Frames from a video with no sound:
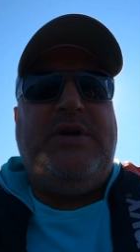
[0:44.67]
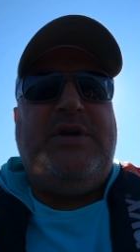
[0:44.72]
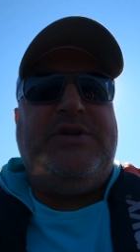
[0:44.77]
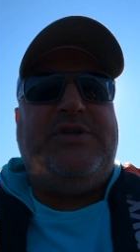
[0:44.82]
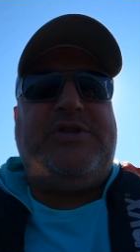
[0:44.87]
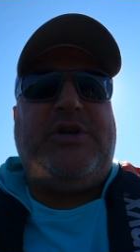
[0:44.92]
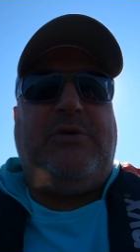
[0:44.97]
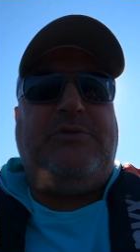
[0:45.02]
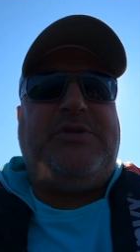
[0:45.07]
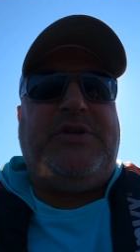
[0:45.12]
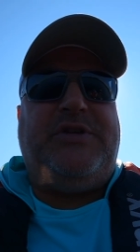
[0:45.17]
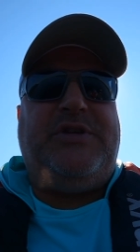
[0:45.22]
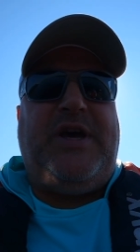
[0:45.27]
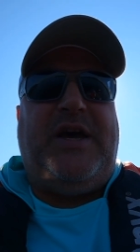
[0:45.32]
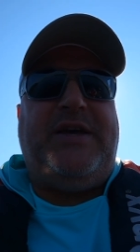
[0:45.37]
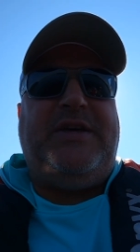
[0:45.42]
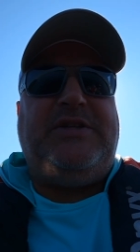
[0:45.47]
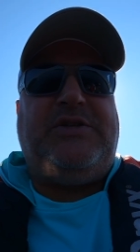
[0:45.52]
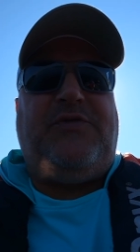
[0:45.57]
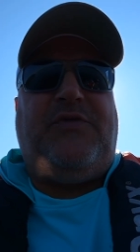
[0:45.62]
So
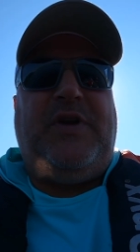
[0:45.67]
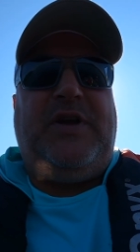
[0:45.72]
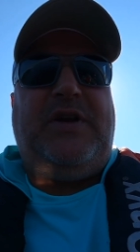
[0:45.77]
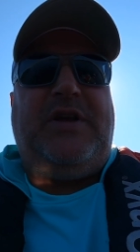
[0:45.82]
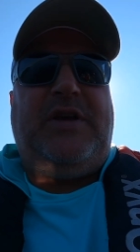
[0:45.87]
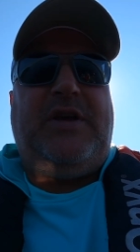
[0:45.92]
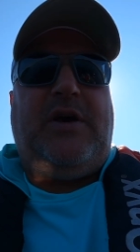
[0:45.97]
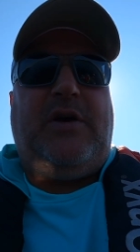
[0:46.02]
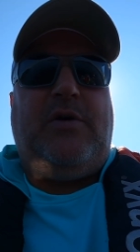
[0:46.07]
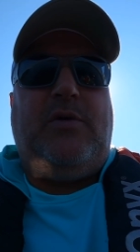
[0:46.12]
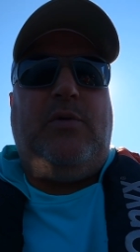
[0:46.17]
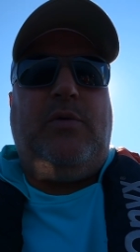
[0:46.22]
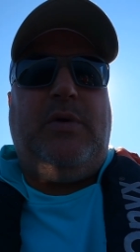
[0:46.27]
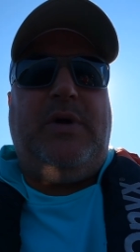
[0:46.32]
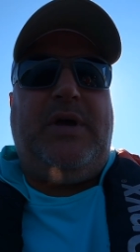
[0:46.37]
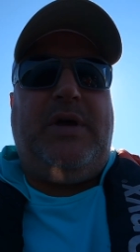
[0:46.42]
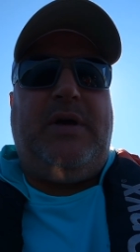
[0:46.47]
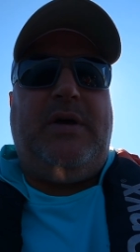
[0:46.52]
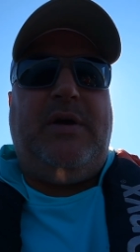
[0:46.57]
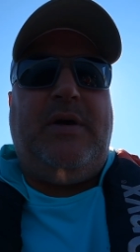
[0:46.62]
today's video
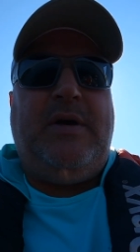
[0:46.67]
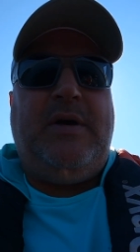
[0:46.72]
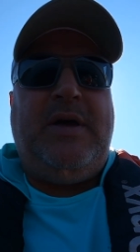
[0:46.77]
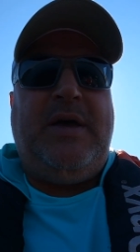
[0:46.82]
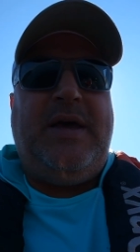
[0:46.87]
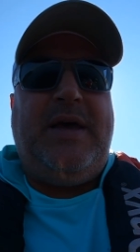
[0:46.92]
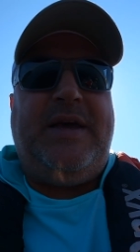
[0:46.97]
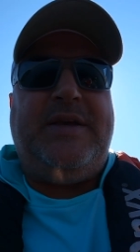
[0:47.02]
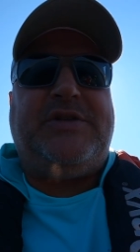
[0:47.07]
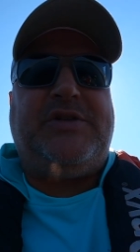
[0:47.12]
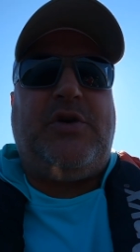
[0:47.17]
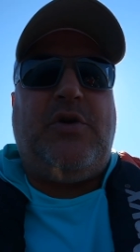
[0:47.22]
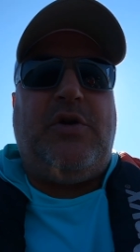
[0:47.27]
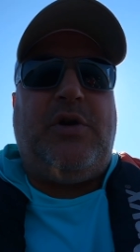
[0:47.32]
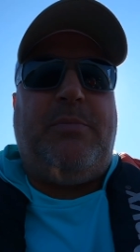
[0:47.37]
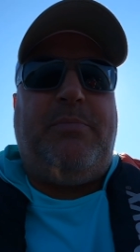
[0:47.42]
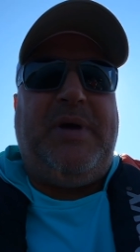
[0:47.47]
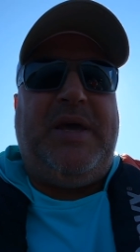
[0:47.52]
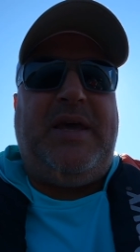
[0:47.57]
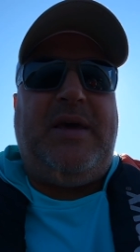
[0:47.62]
is going
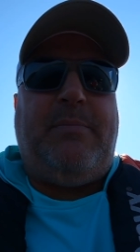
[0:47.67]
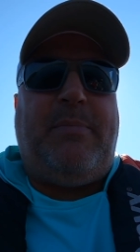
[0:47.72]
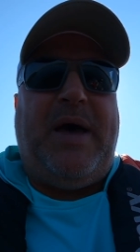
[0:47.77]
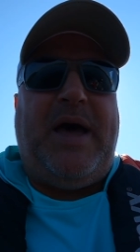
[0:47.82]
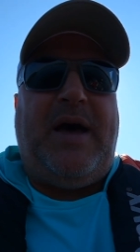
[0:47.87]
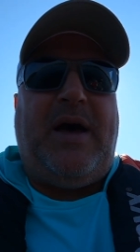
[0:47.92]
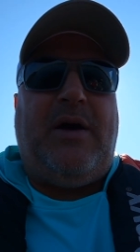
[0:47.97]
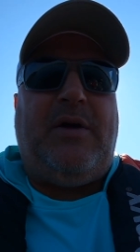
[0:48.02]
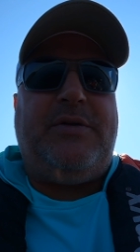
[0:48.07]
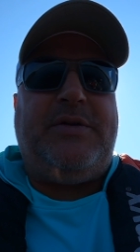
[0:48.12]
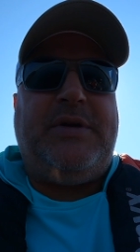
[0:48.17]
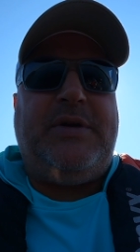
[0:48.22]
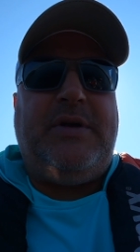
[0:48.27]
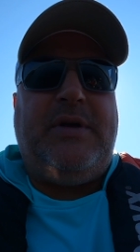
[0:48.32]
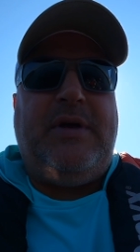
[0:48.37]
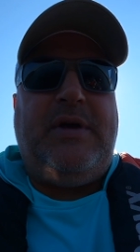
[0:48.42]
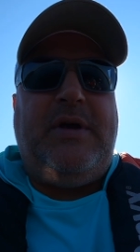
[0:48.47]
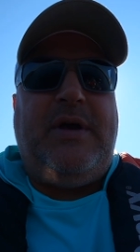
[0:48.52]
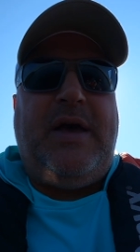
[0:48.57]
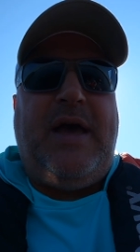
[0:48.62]
to be about
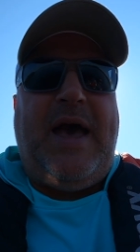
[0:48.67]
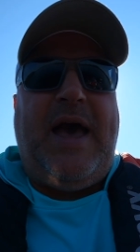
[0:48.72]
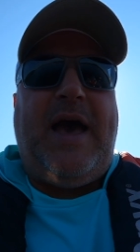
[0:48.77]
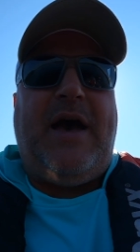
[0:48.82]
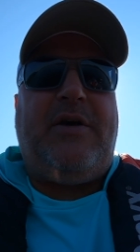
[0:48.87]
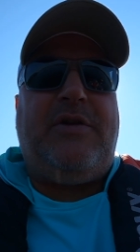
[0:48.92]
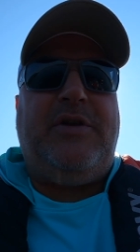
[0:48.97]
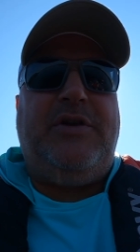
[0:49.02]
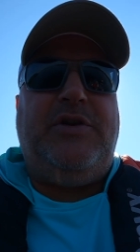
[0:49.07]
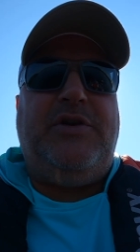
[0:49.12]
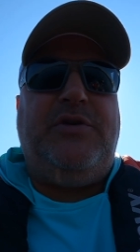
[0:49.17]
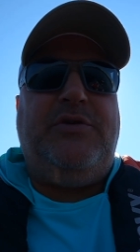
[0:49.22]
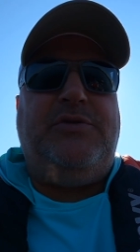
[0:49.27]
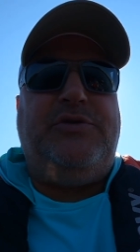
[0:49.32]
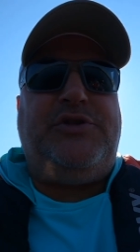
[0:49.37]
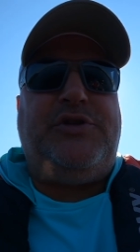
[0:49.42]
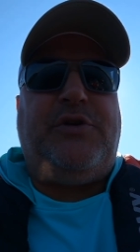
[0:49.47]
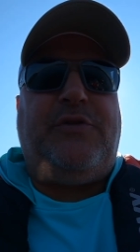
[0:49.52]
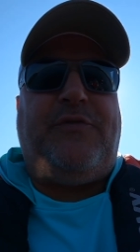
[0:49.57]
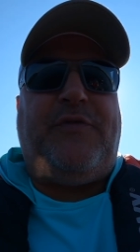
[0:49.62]
how to
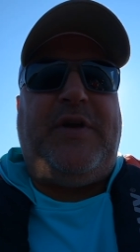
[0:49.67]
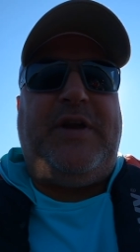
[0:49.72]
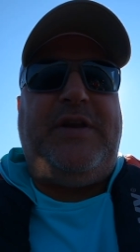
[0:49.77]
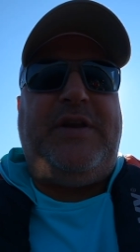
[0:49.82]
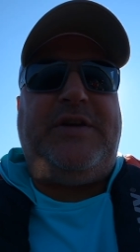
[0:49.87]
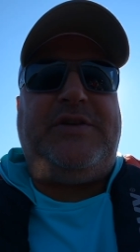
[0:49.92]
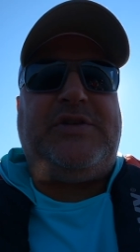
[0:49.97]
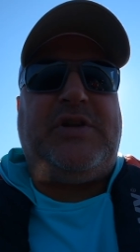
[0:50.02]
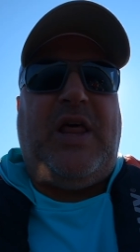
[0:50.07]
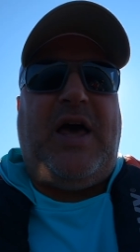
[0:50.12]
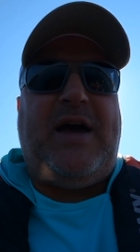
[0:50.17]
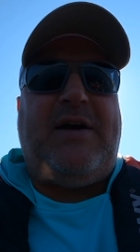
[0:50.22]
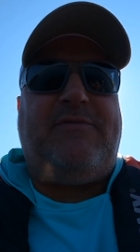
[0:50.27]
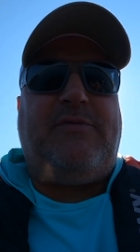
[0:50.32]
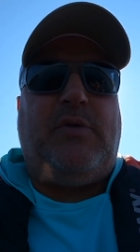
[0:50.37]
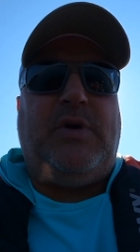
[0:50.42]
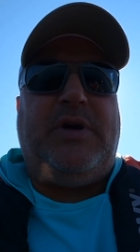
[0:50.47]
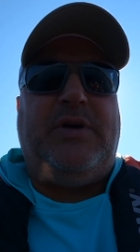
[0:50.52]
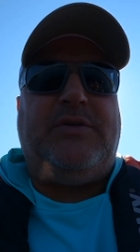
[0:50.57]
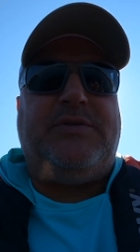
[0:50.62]
use your Phoenix
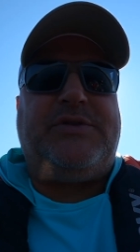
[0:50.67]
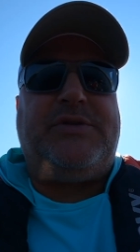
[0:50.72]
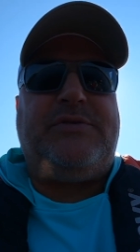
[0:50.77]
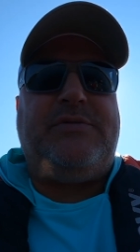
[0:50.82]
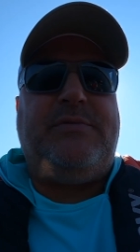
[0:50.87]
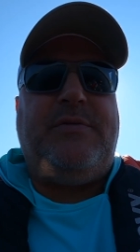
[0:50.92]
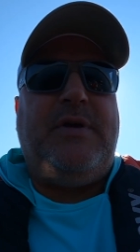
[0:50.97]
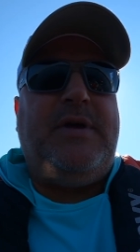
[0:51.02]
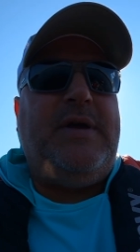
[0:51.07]
Livewells.